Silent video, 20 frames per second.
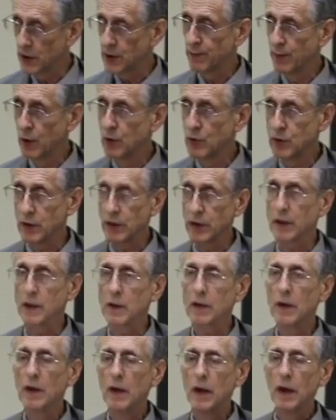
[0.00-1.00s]
are
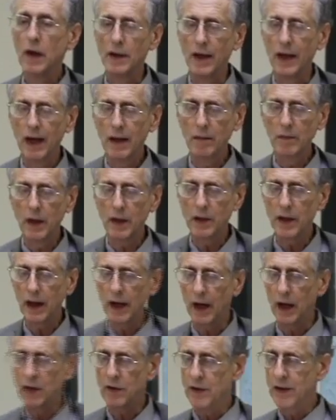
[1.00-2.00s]
undisputed,
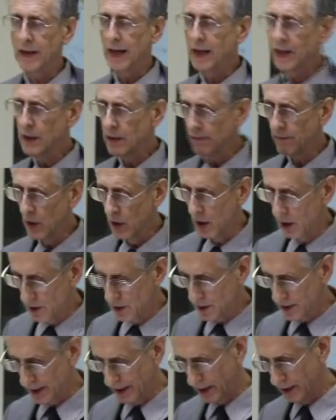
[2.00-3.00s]
namely that at the end of an
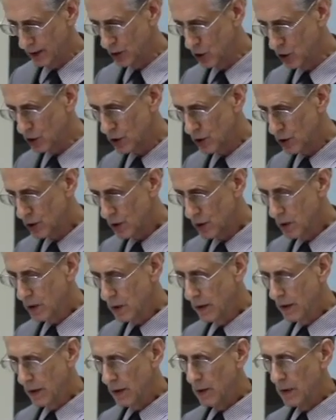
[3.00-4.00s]
ice age,
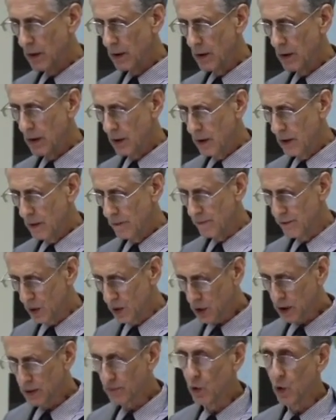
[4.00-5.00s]

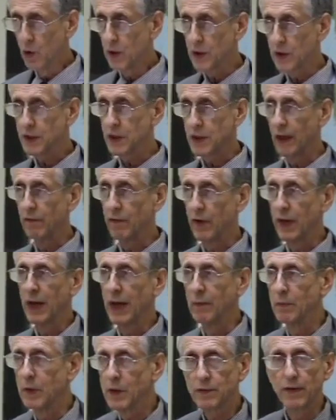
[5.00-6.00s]
first of all, the
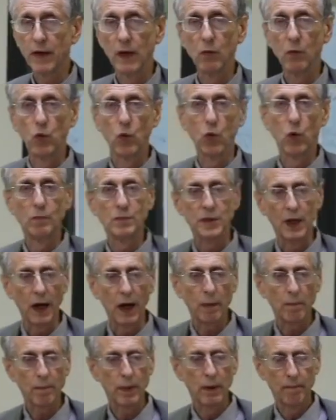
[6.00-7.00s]
southern hemisphere
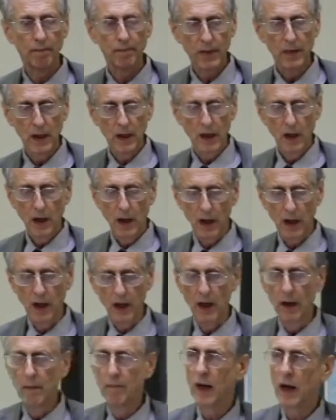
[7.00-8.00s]
warms up,
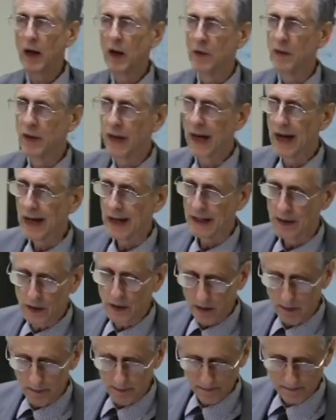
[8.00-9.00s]
and
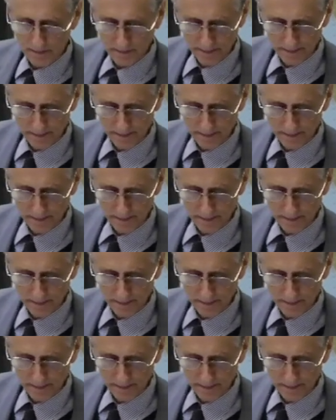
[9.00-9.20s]
then